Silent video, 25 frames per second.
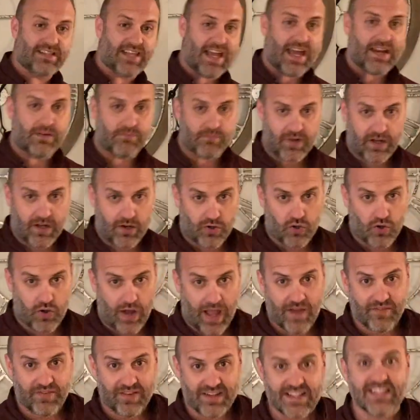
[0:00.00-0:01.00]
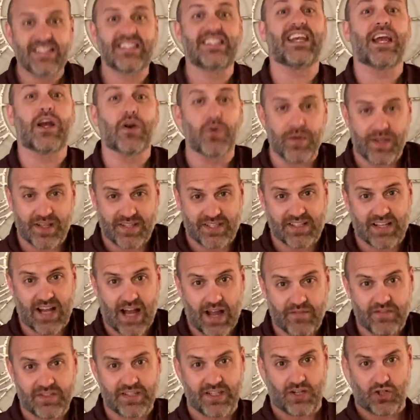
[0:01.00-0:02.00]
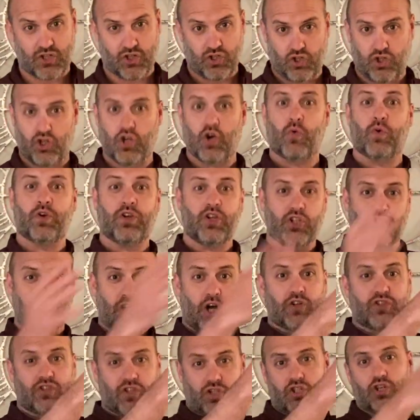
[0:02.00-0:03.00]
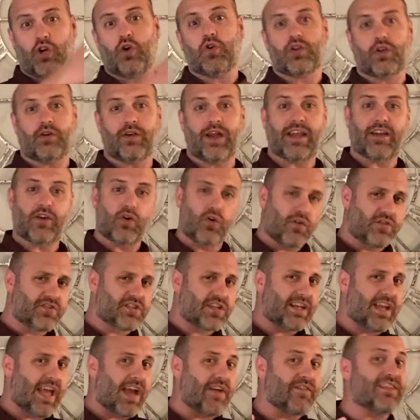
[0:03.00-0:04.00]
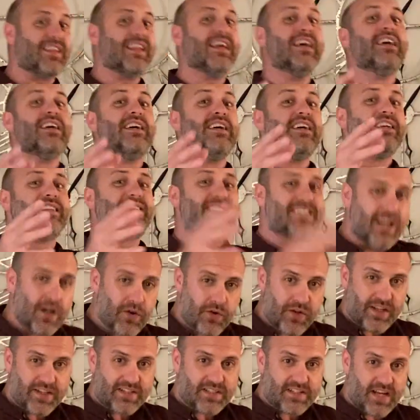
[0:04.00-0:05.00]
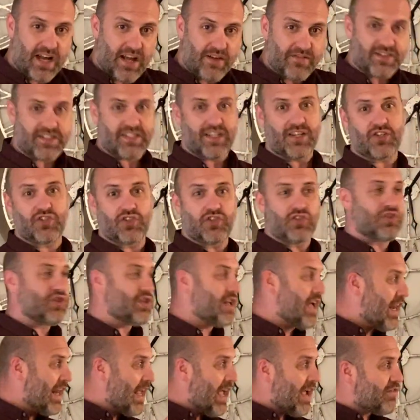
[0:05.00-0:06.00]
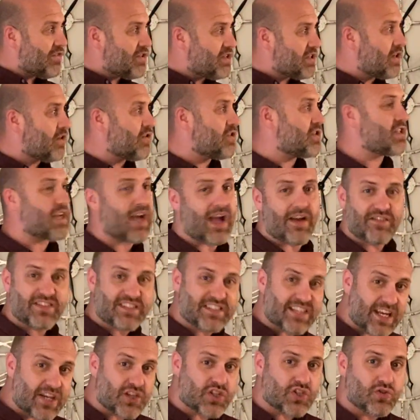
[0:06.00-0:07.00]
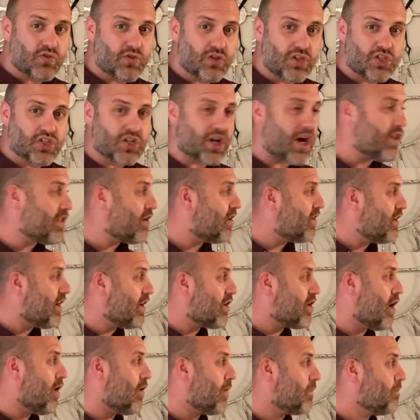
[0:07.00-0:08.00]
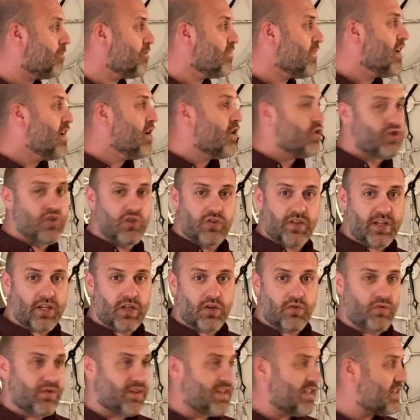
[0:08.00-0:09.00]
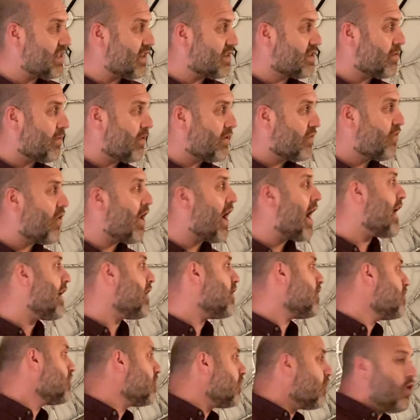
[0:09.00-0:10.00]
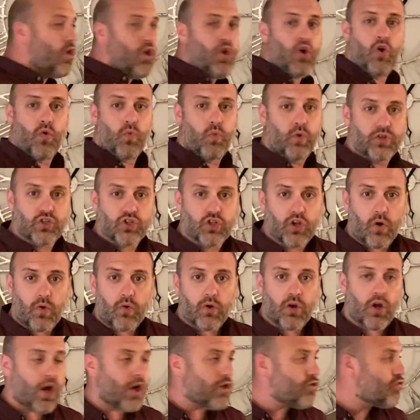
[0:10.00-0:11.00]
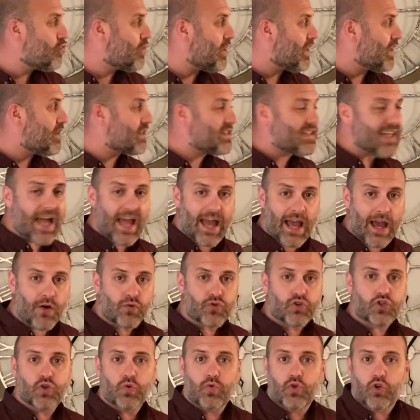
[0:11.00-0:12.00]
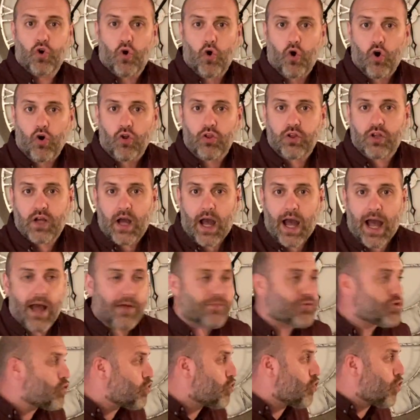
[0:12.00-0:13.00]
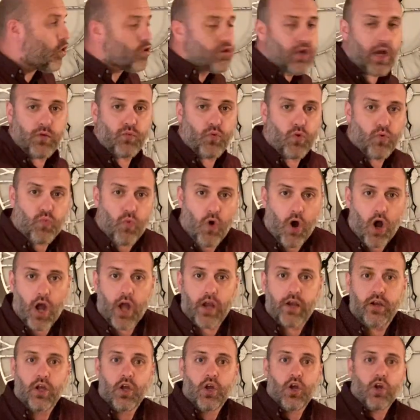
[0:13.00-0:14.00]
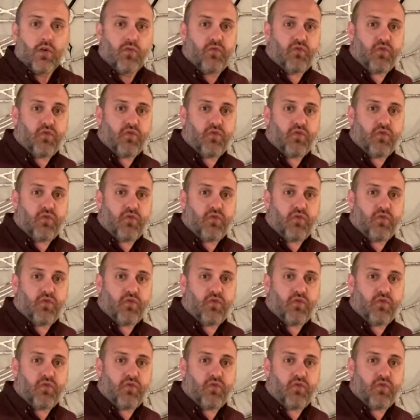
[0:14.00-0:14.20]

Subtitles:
dad and my uncle are having serious conversations. You know when the adults are joking around and all of a sudden they're having serious conversations. So now they're having serious conversations with each other and they're going, do you think you really set someone on fire? What's going on? You think it's a house? Should we call the cops? Should we call 911? The